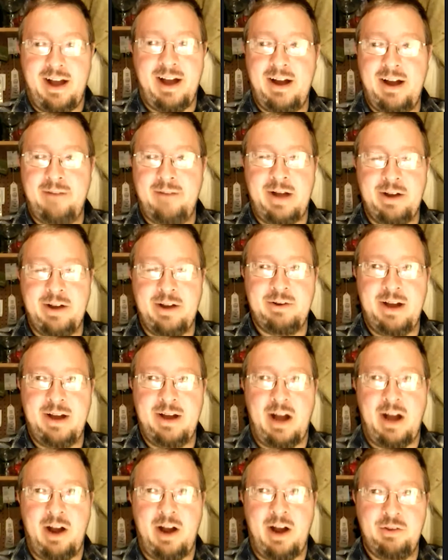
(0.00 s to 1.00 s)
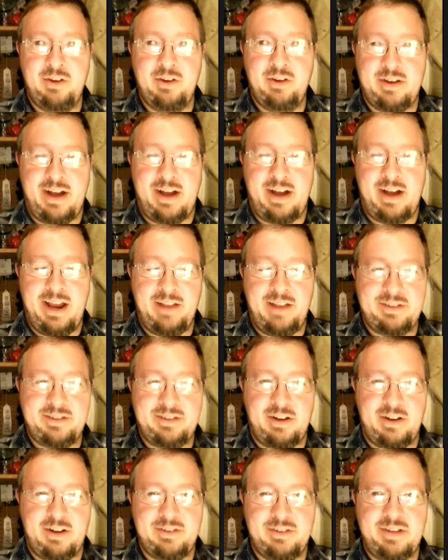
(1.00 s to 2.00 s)
I had
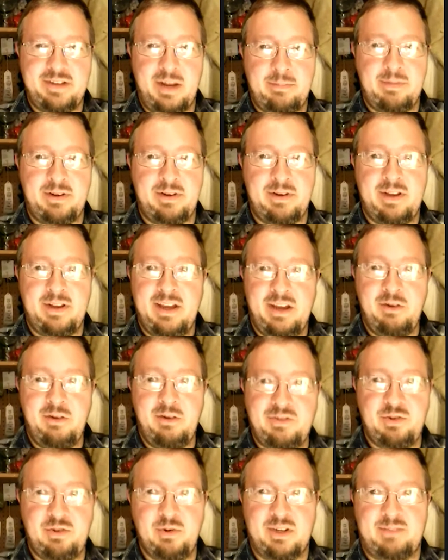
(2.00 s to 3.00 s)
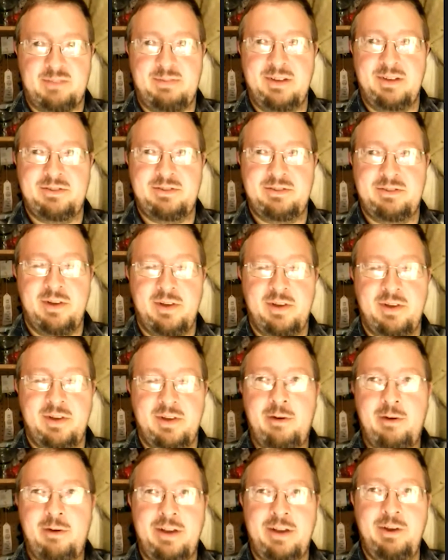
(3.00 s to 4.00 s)
this guy on set, but he was too expensive.
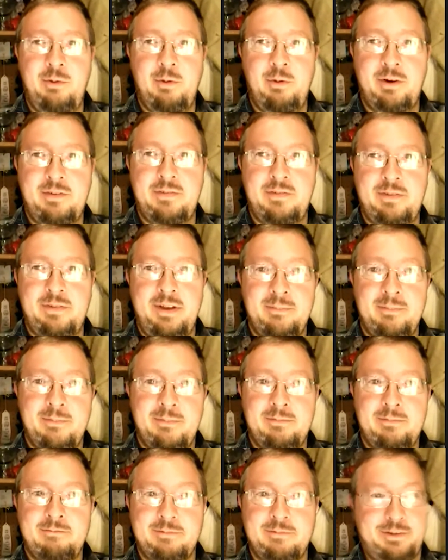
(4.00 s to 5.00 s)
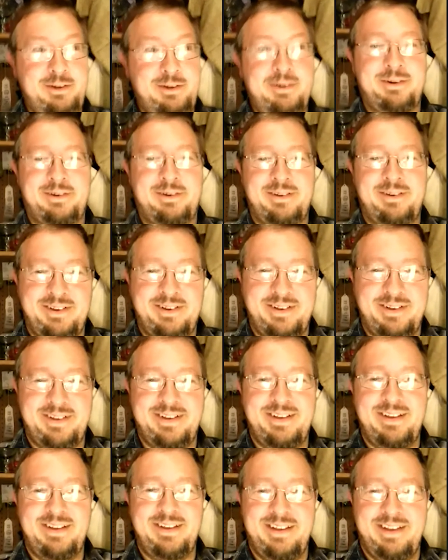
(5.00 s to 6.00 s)
How can you work with me?" "Sure."
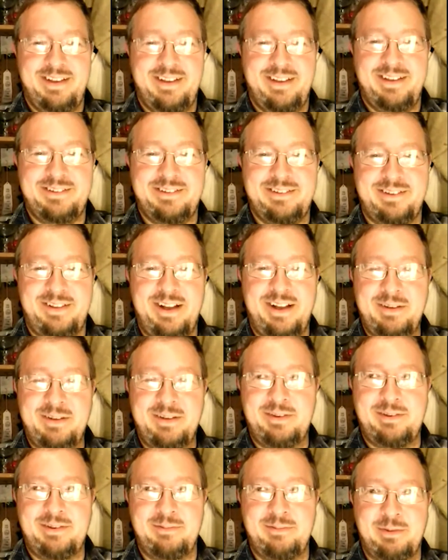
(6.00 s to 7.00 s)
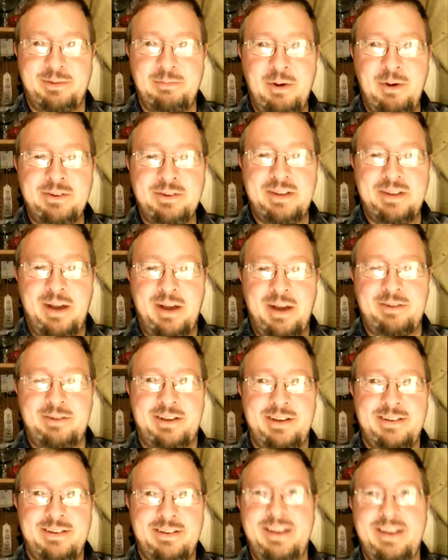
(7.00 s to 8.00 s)
A lot of times, so most times like,
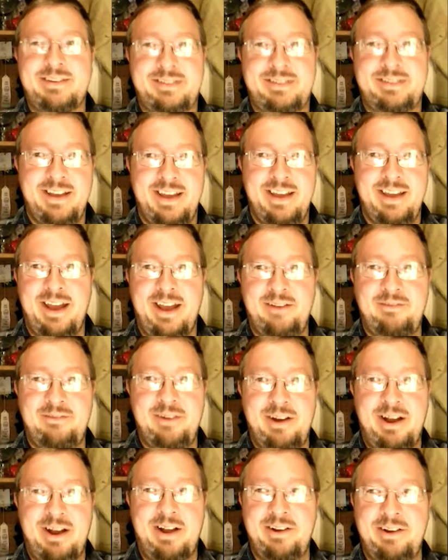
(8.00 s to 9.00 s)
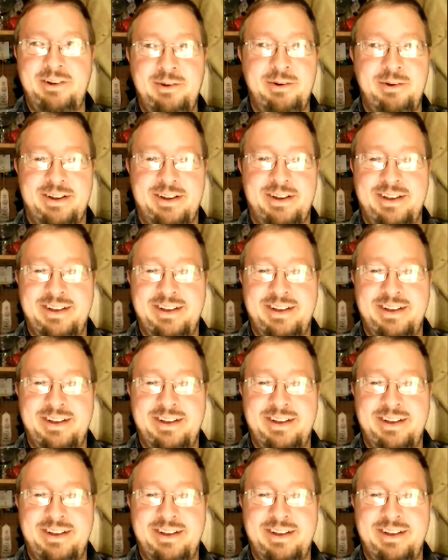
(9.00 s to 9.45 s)
yes, and figure out how to do it.